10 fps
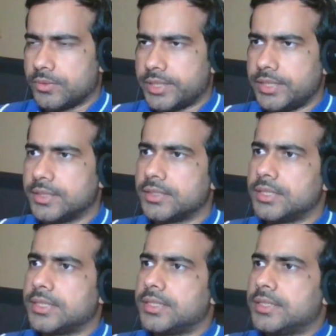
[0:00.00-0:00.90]
right?
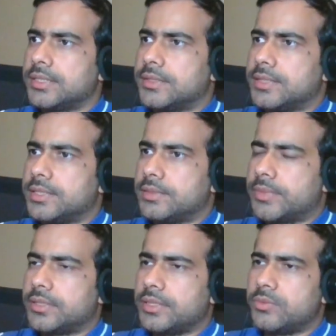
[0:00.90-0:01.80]

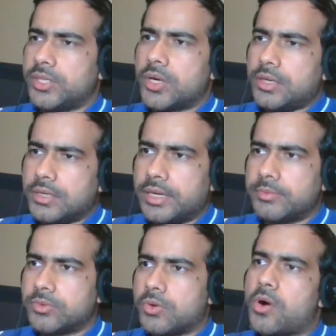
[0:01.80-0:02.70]
But you do not
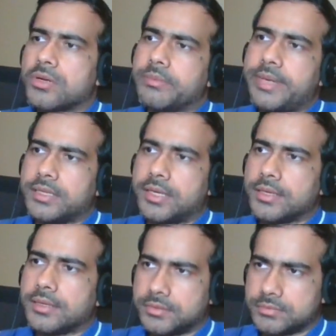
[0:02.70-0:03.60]
have to automate
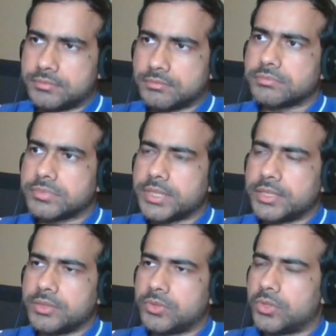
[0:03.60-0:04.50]
that,
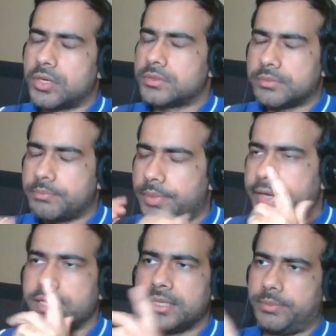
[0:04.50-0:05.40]
right? You do not
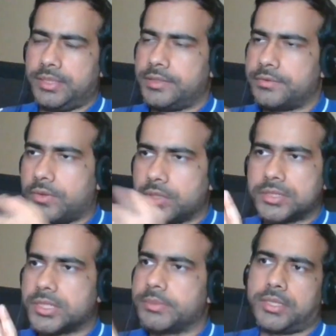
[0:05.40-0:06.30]
blindly believe
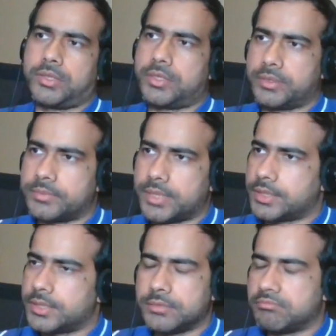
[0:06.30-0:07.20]
on some algorithm
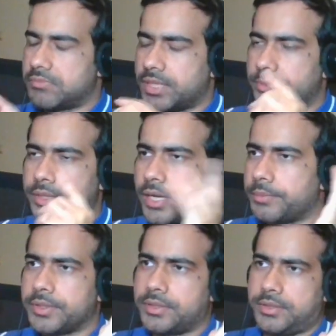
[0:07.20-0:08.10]
and be
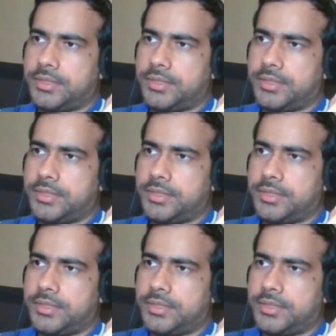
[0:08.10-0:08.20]
happy,